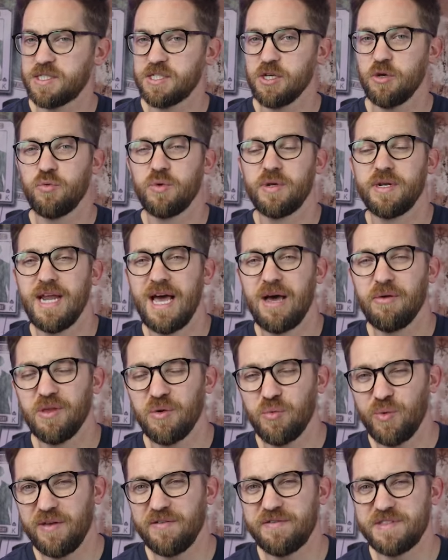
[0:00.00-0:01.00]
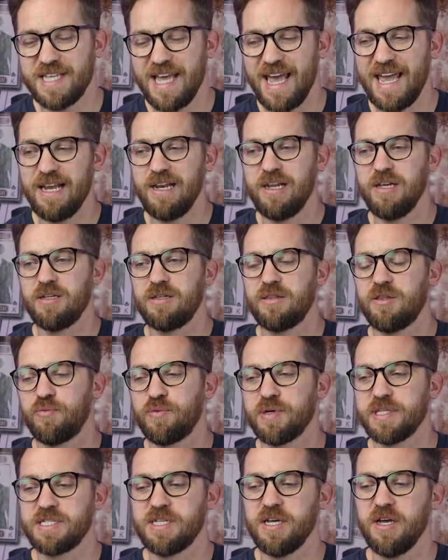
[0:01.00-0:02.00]
So now that we've tailored the
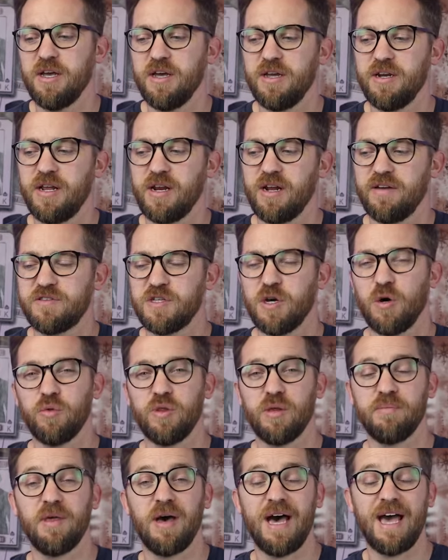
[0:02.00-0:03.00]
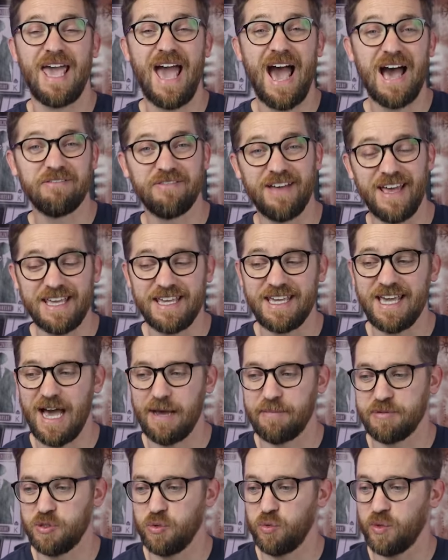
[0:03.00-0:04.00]
return and I've told them that I have a
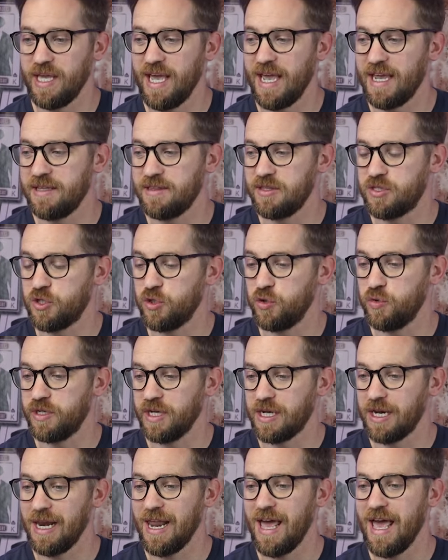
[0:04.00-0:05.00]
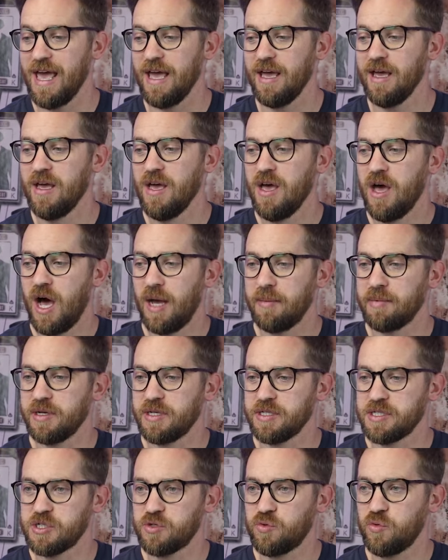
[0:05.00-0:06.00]
capital gain to declare, I'm going
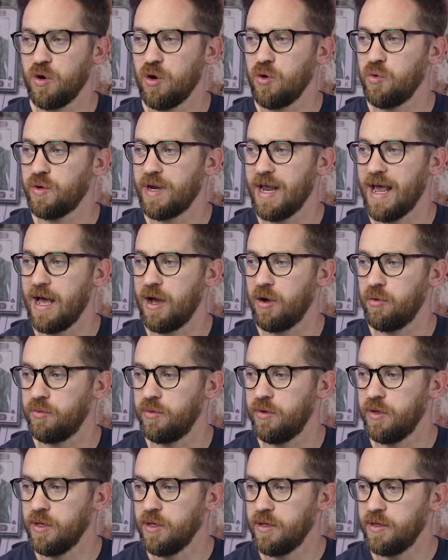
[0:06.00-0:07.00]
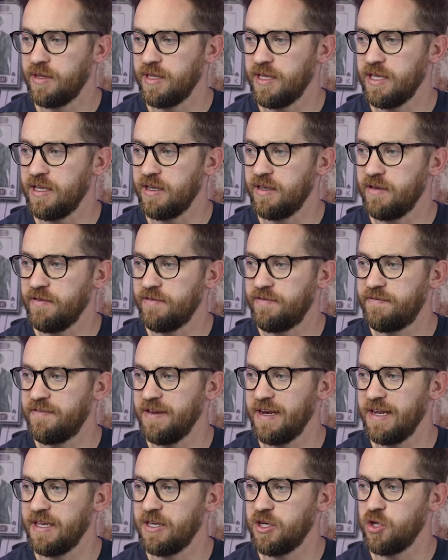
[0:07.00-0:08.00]
to scroll down the
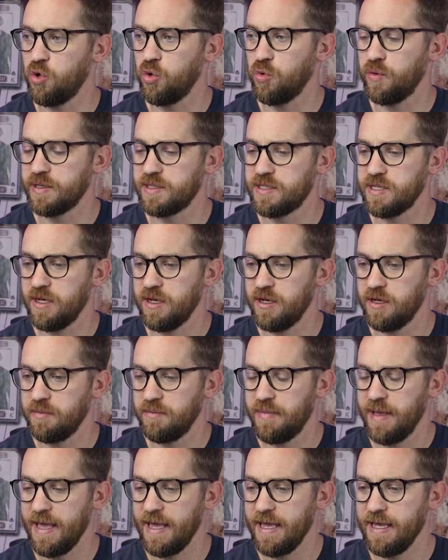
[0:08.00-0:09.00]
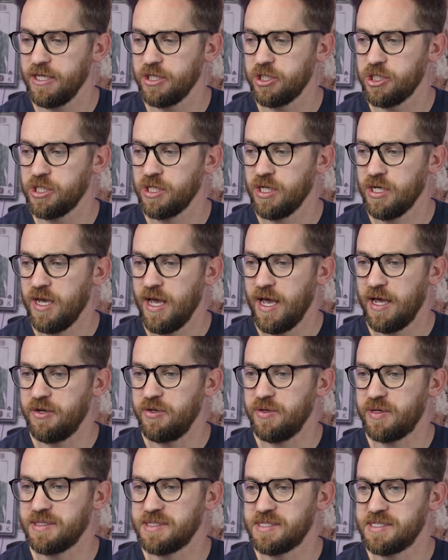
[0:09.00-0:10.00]
fill in your return page. And
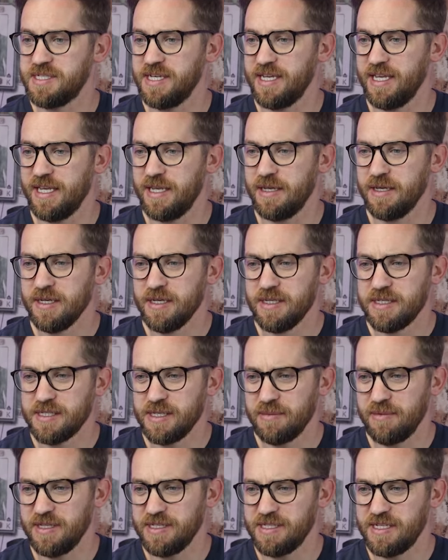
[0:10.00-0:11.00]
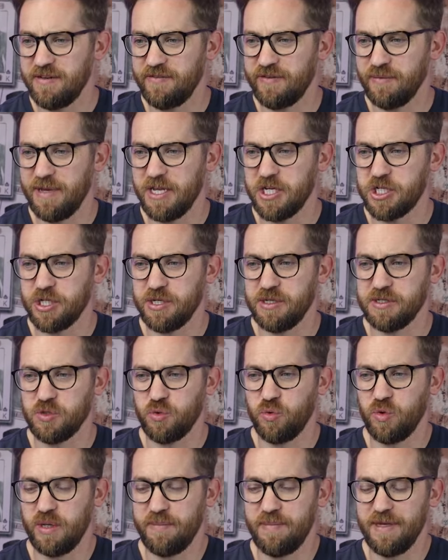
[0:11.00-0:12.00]
you can see some of this information has
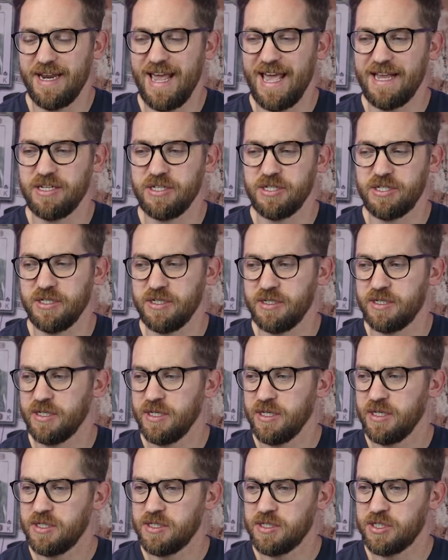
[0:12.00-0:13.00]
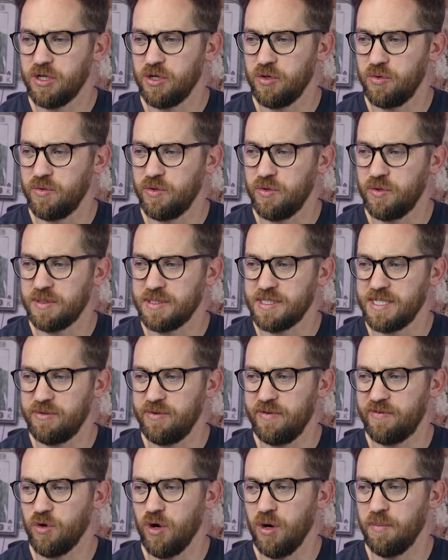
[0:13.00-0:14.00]
already been entered. So you can see
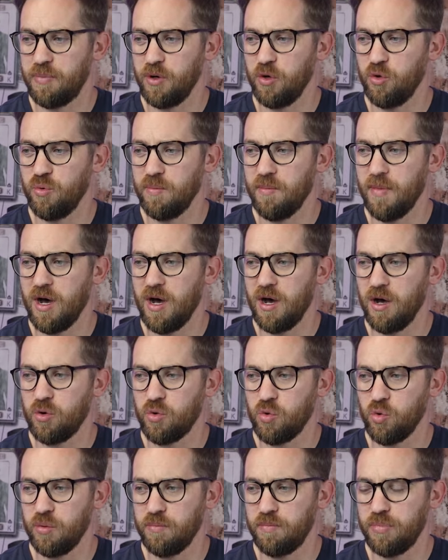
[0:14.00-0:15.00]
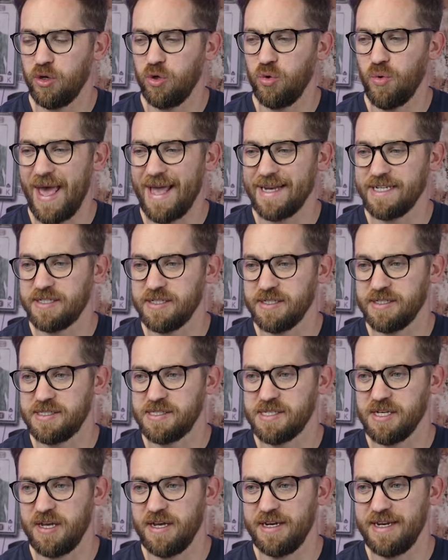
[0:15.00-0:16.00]
we've got a blue mark or blue entered
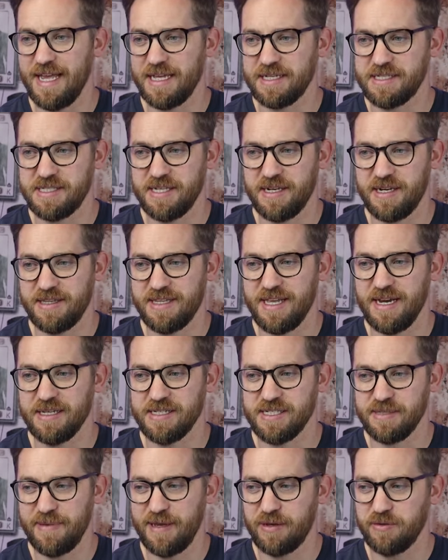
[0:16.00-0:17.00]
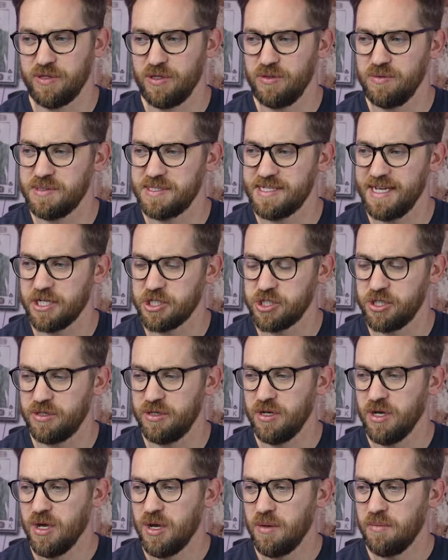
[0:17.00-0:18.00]
sign next to the Tell Us About You
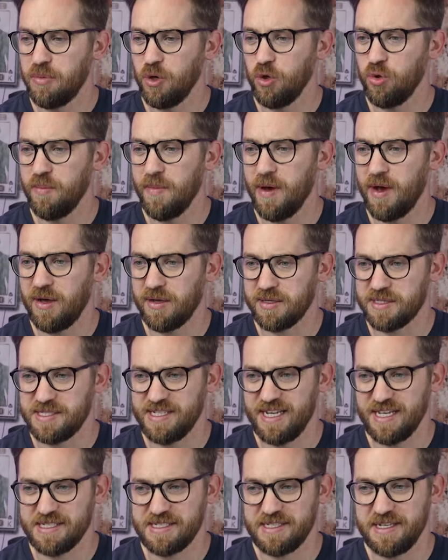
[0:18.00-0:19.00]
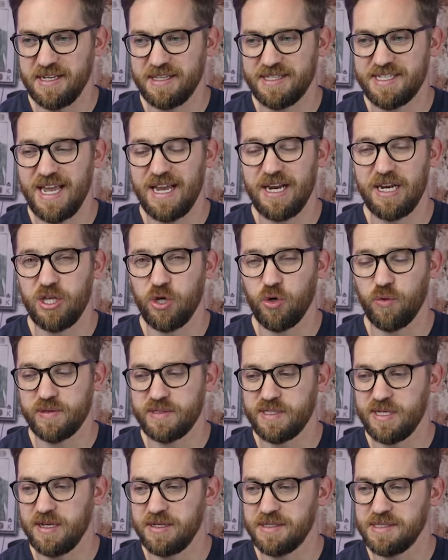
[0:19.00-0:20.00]
section, blue marks next to the Tailor Your
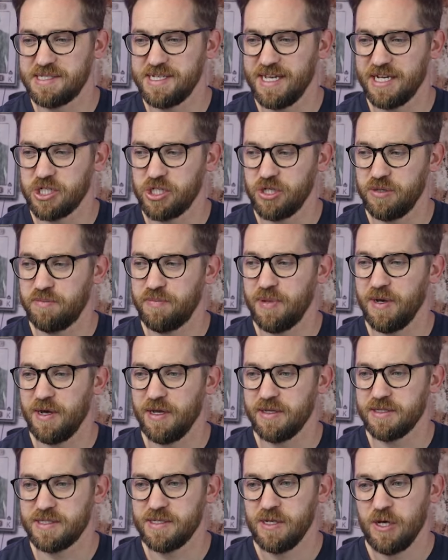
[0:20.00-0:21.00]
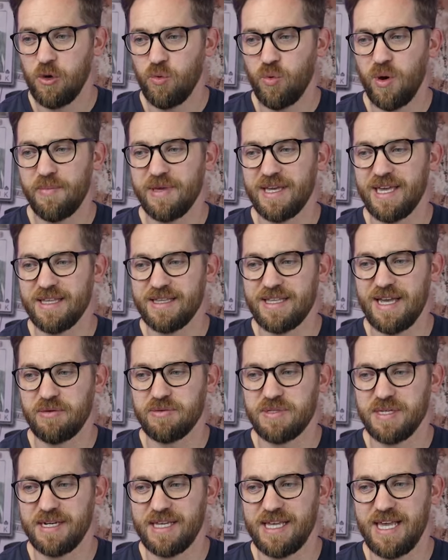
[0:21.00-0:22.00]
Return section. But when we get down
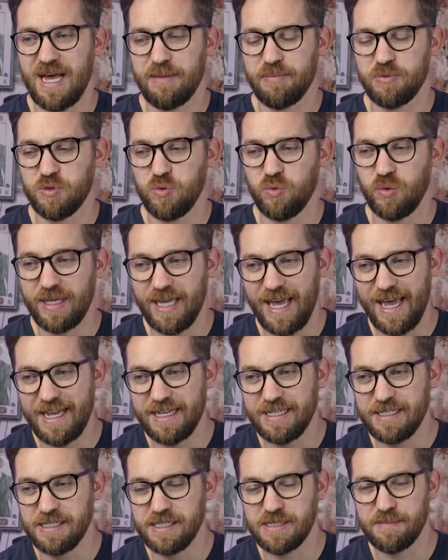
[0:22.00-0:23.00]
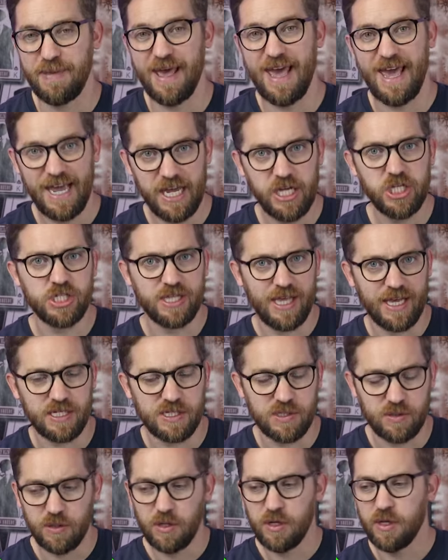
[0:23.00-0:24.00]
to the capital gains page,
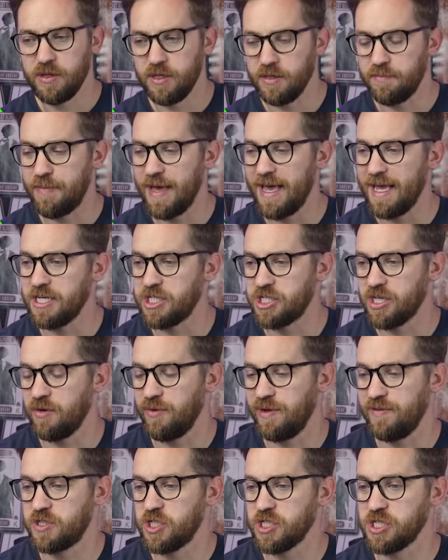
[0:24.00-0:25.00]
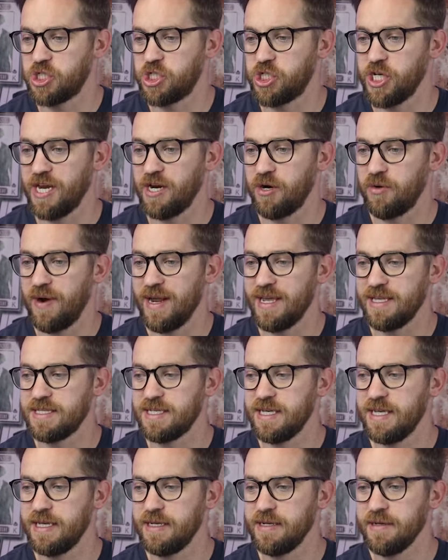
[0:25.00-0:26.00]
that's the page that we've just
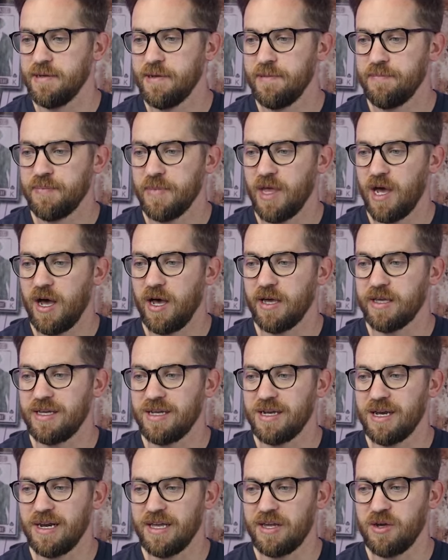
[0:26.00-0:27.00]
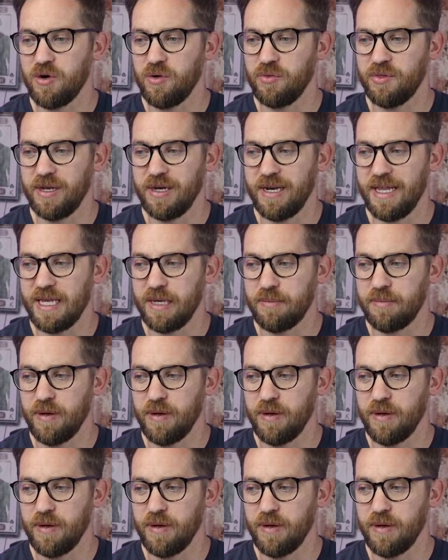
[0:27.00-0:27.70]
generated, I can click on the link